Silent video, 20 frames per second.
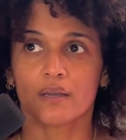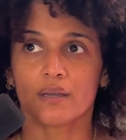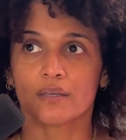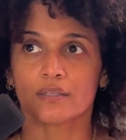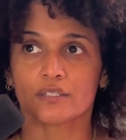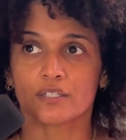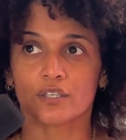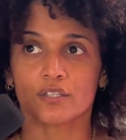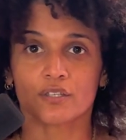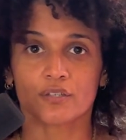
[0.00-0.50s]

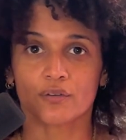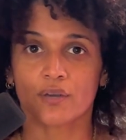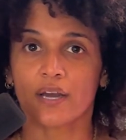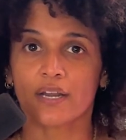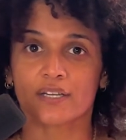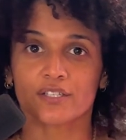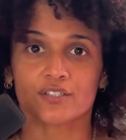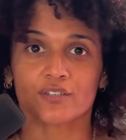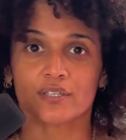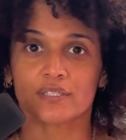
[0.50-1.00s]
So you
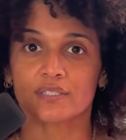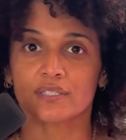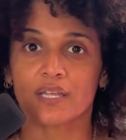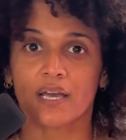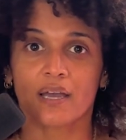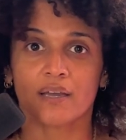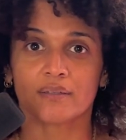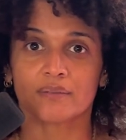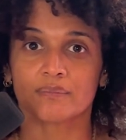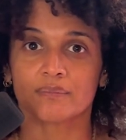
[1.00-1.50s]
got to trust
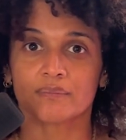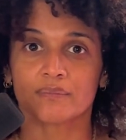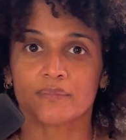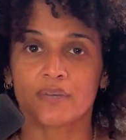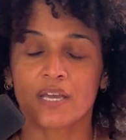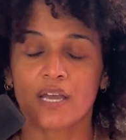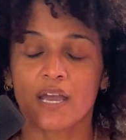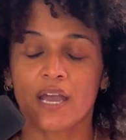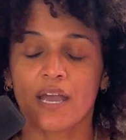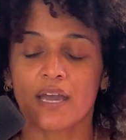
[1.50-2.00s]
that.
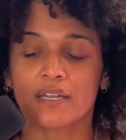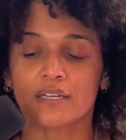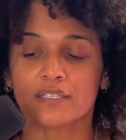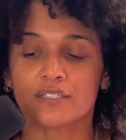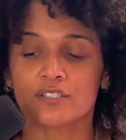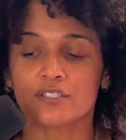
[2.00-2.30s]
And it's